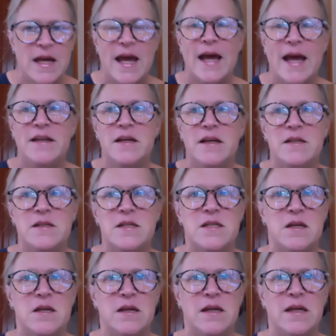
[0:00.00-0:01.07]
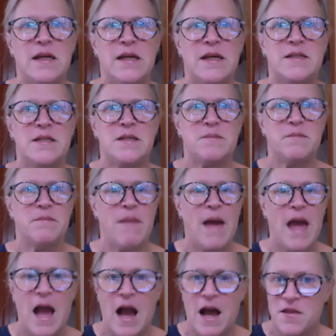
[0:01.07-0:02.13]
and it's it's
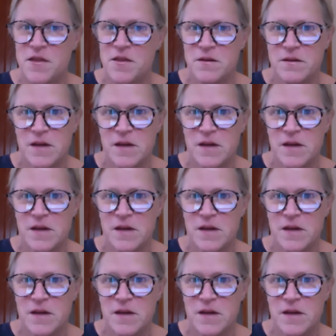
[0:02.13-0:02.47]
math